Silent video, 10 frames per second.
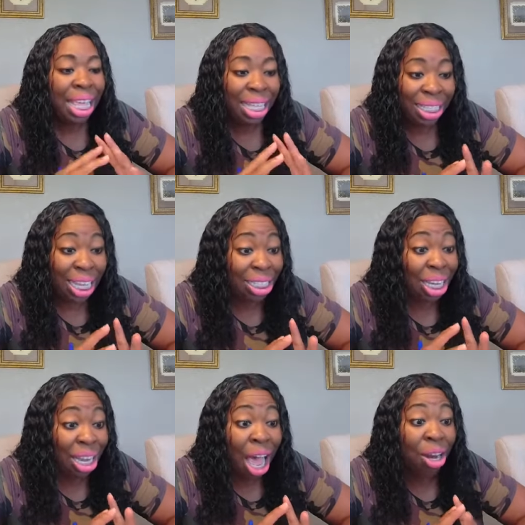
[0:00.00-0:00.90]
It takes a
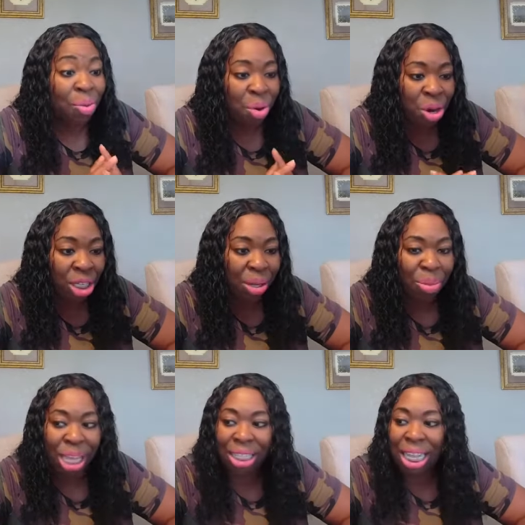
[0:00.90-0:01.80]
lot of work to
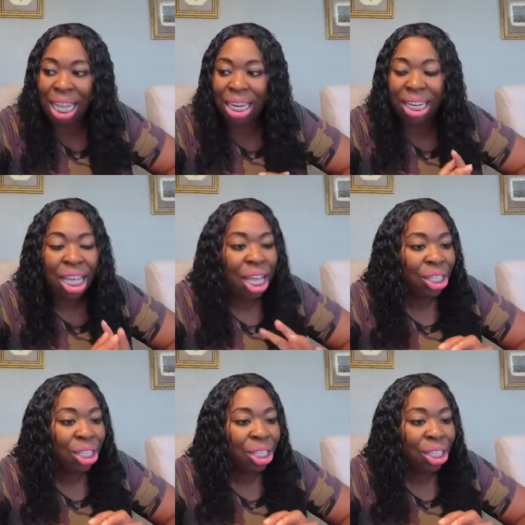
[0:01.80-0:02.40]
maintain it.